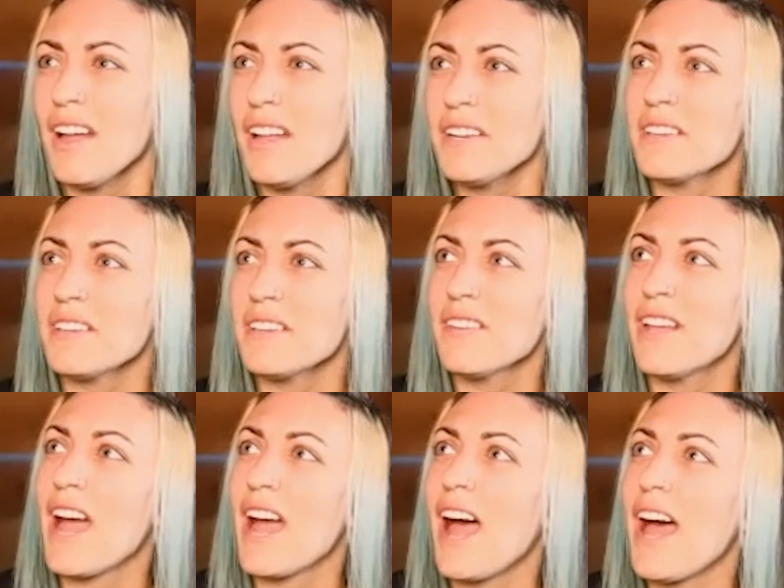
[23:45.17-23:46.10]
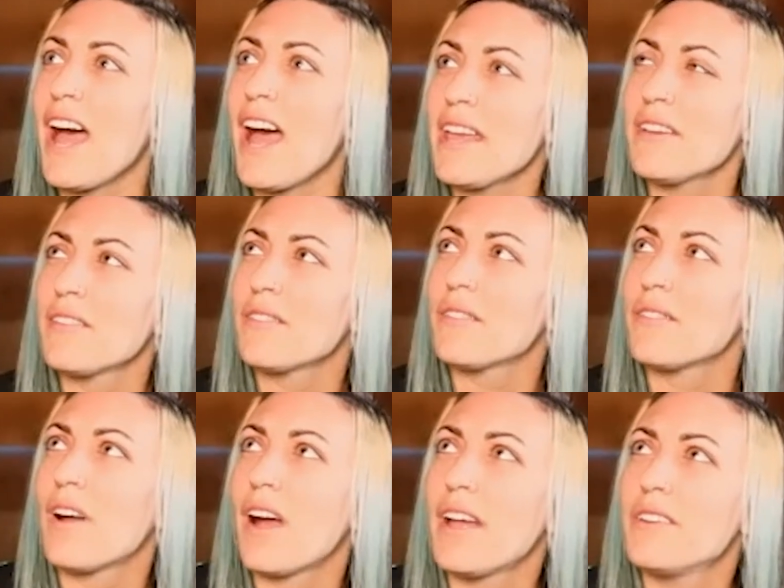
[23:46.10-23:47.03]
Honestly, like I
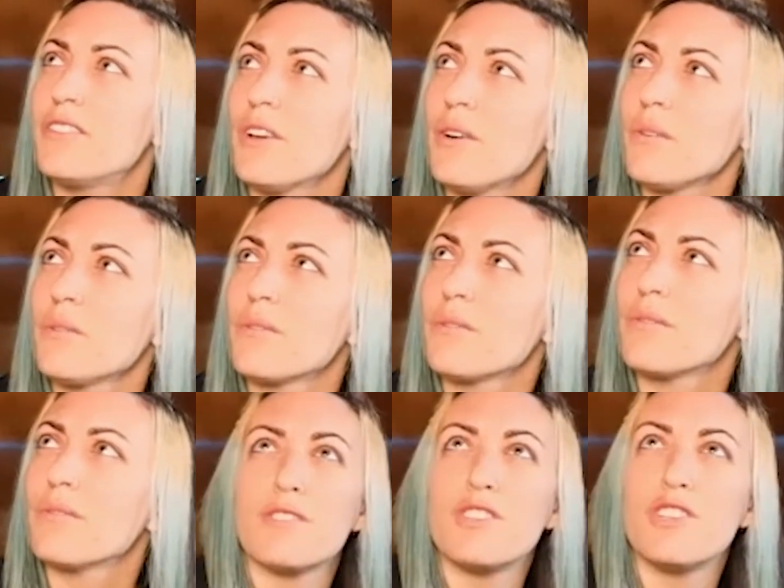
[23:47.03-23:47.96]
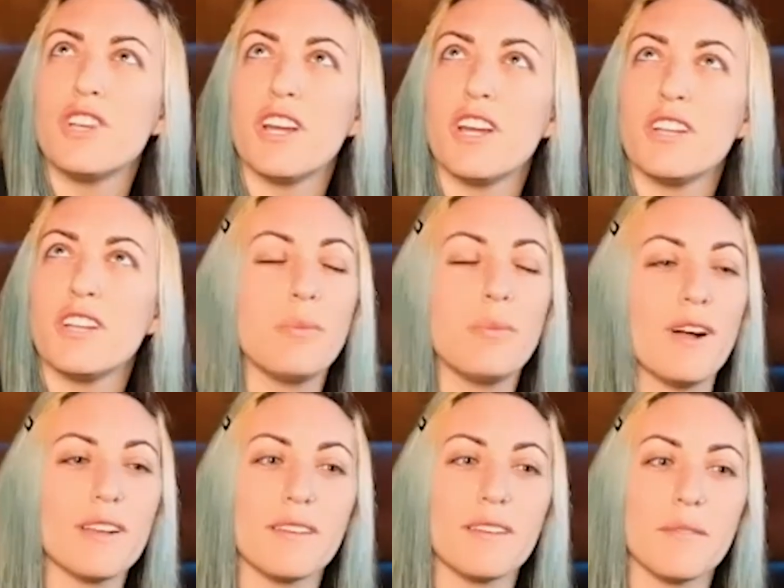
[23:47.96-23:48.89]
don't judge a
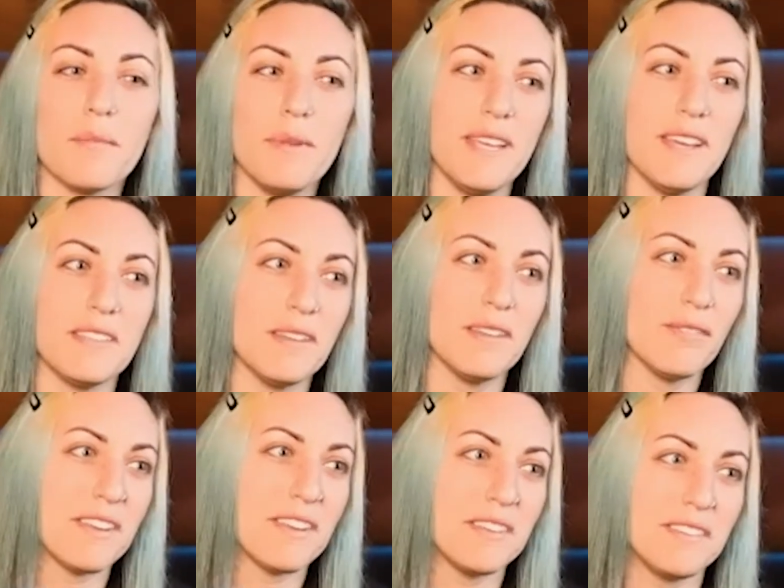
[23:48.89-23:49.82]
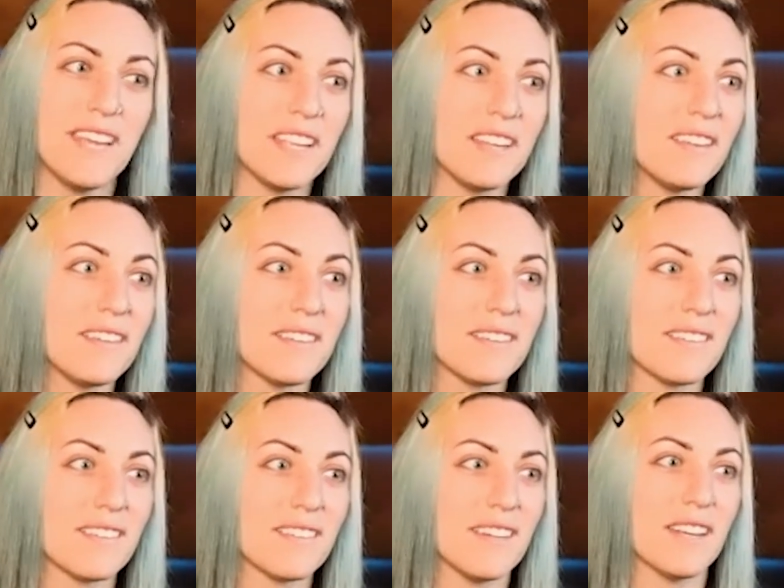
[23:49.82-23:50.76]
book, because if I did,
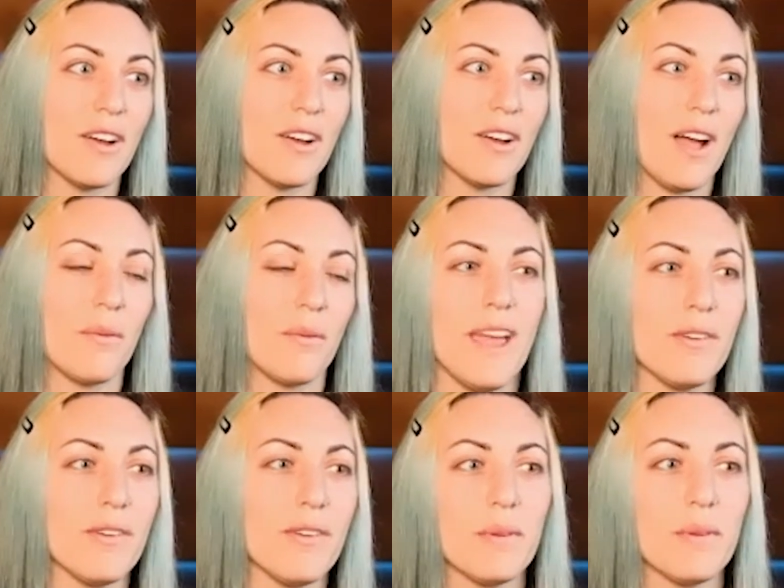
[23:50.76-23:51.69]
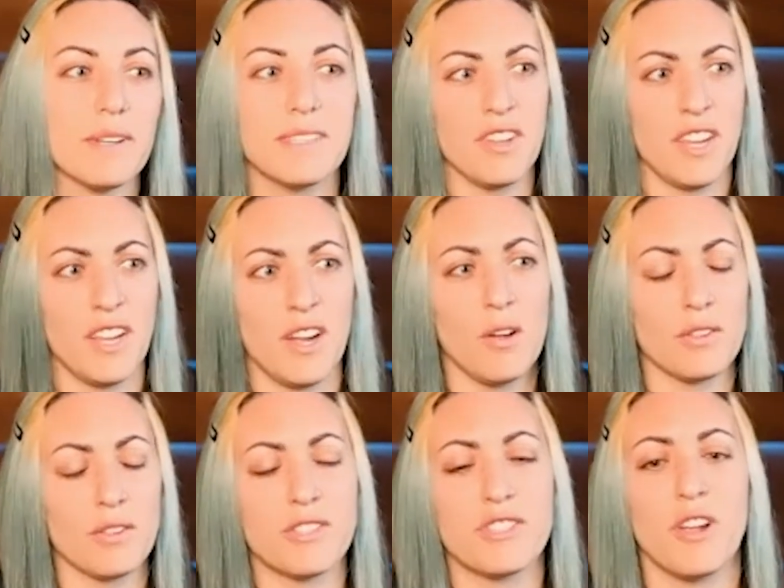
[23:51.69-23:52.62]
you know, I would, everyone says like,
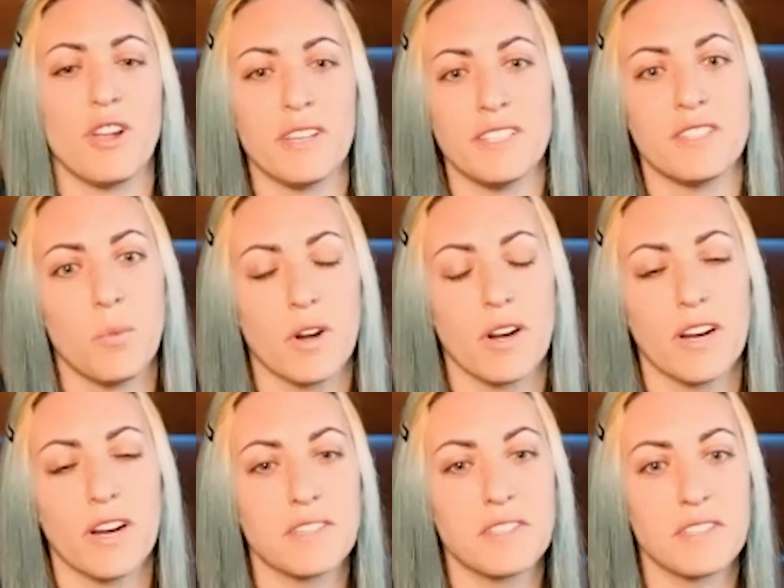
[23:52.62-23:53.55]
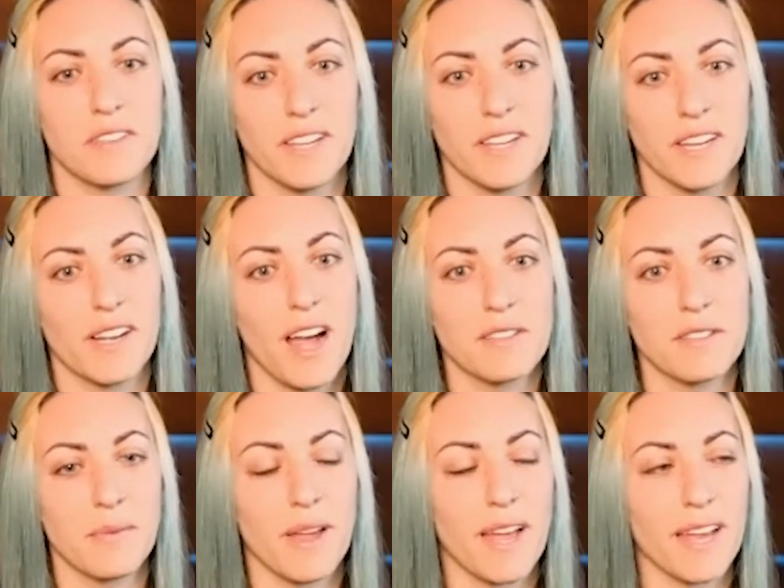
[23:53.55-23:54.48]
oh, Sully's the worst, like a
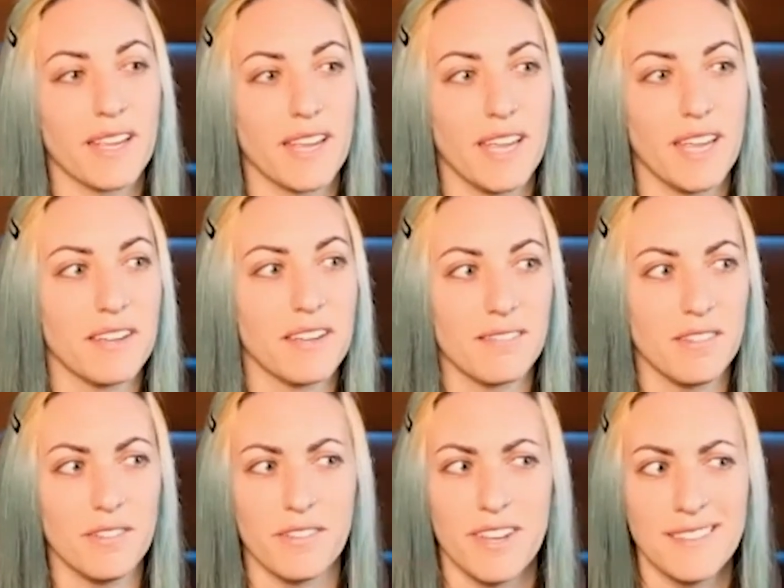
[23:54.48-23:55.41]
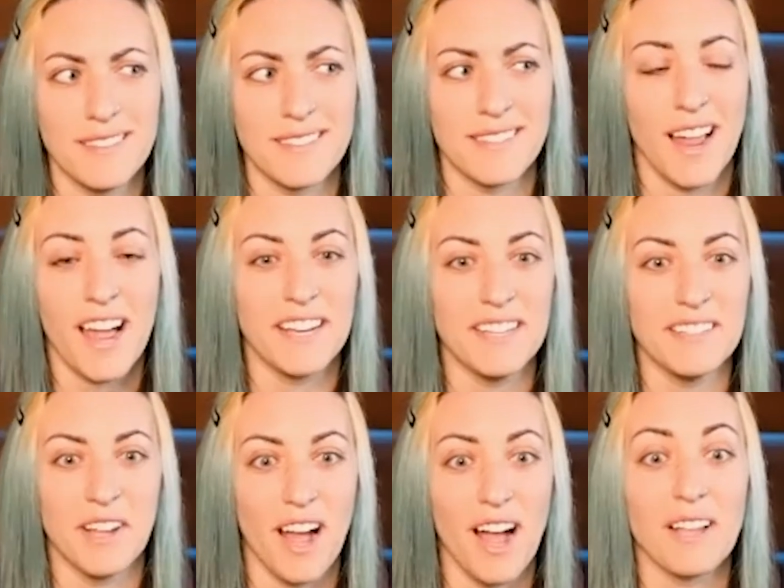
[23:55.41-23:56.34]
Godsmack. And dude, he's not,
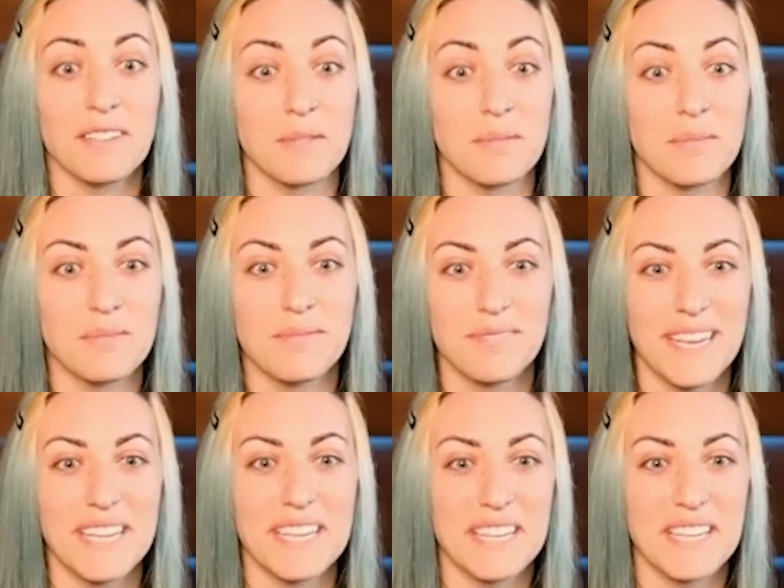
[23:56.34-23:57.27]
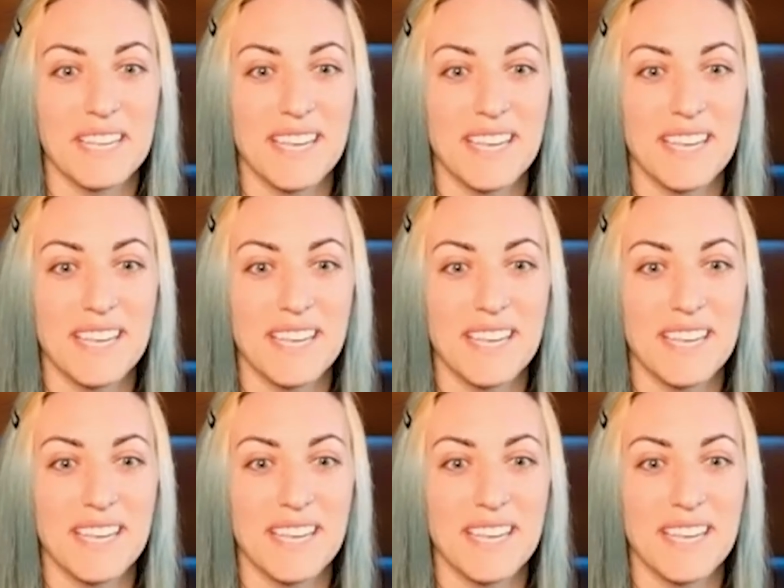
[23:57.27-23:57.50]
he's awesome. Like,